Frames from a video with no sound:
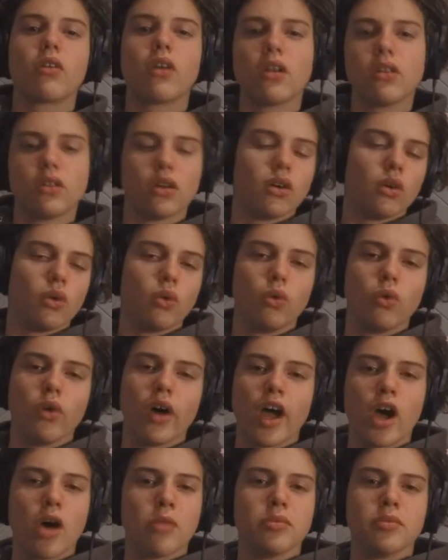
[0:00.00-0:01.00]
on are all
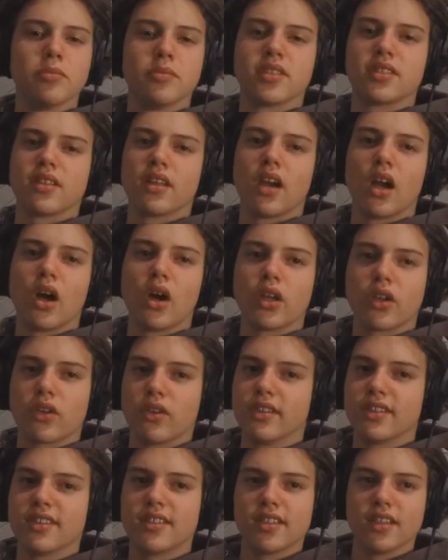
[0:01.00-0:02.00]
albums that I
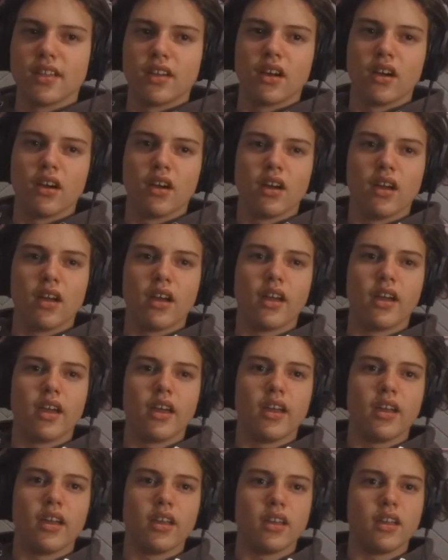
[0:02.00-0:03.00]
consider
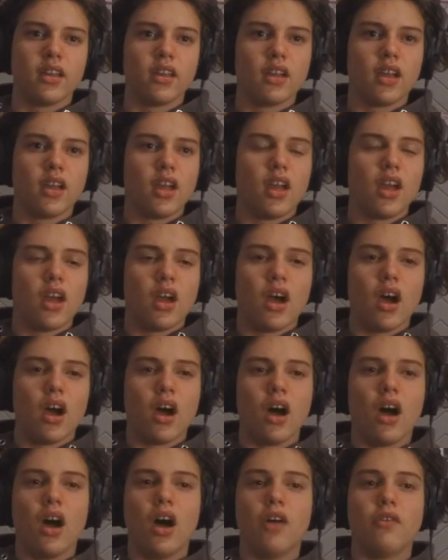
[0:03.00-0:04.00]
a
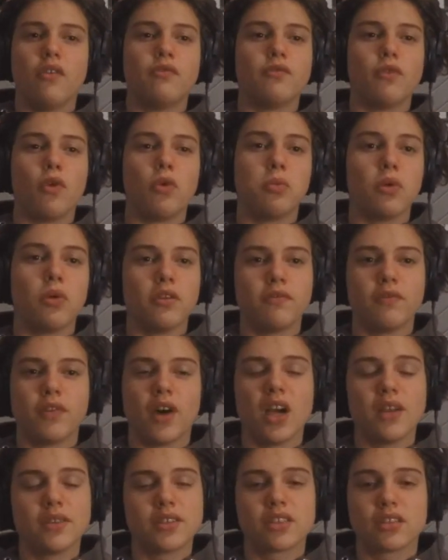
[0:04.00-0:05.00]

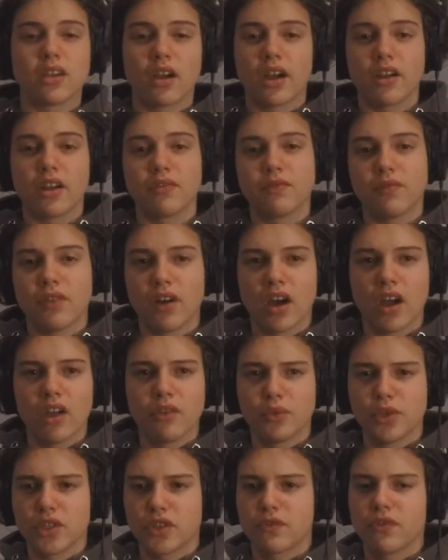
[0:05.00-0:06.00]
4.5 star out of 5,
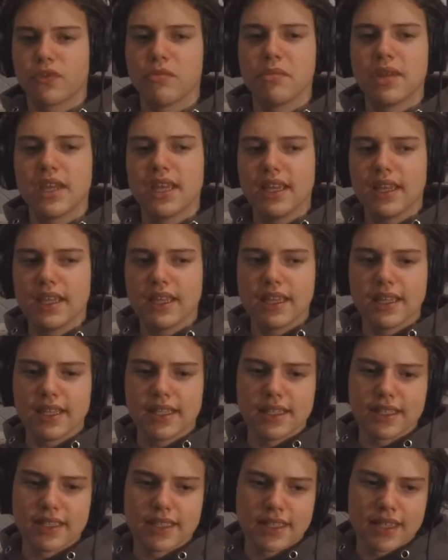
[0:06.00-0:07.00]
which for me
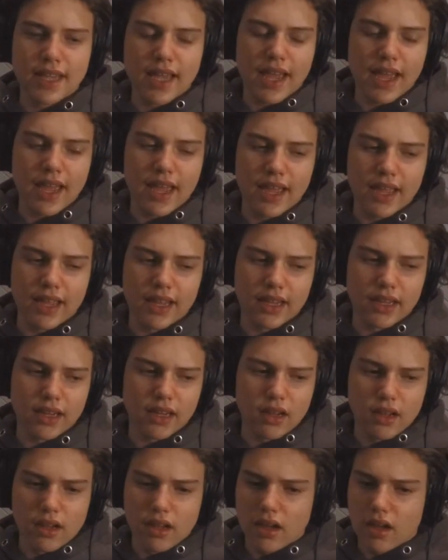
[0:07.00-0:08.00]
is a
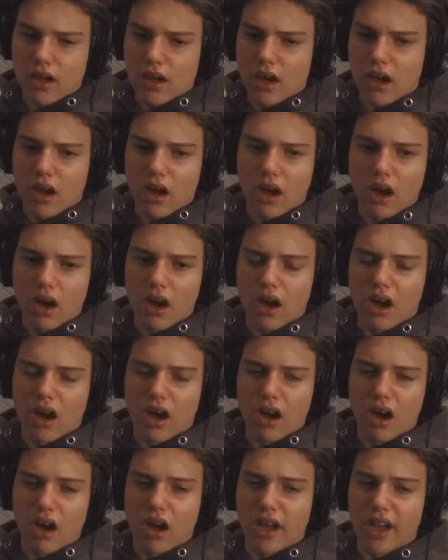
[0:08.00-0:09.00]

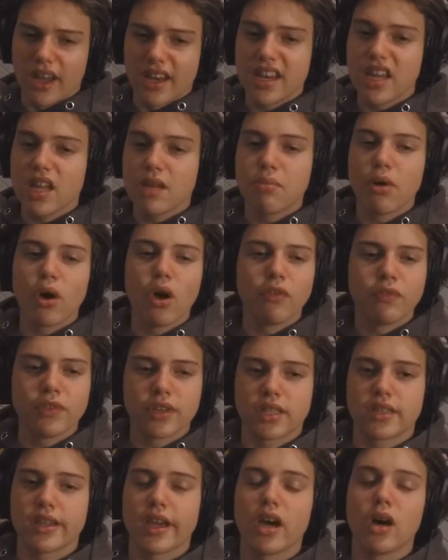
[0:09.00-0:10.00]
near
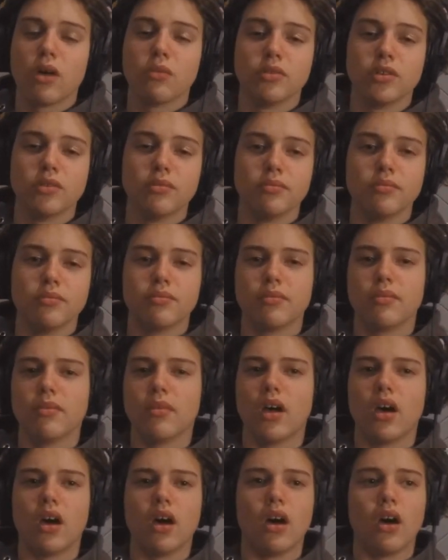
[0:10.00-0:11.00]
perfect album,
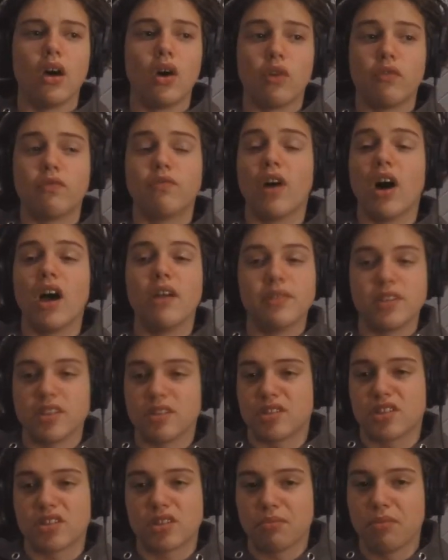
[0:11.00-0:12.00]
or 5 is
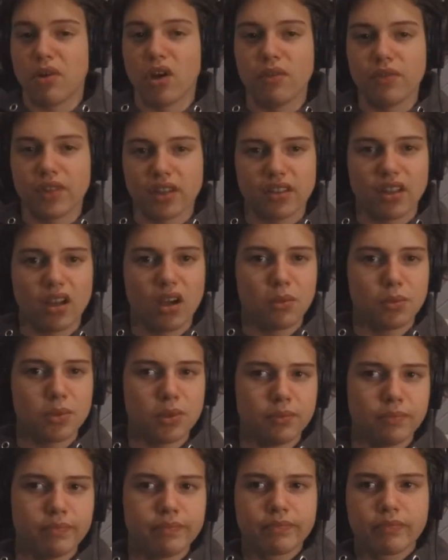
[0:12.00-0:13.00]
just a perfect
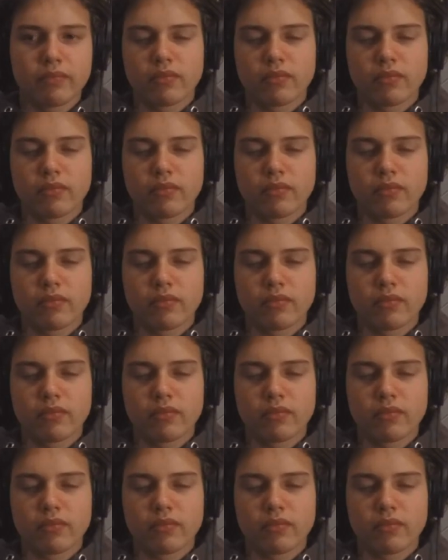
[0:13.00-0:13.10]
album.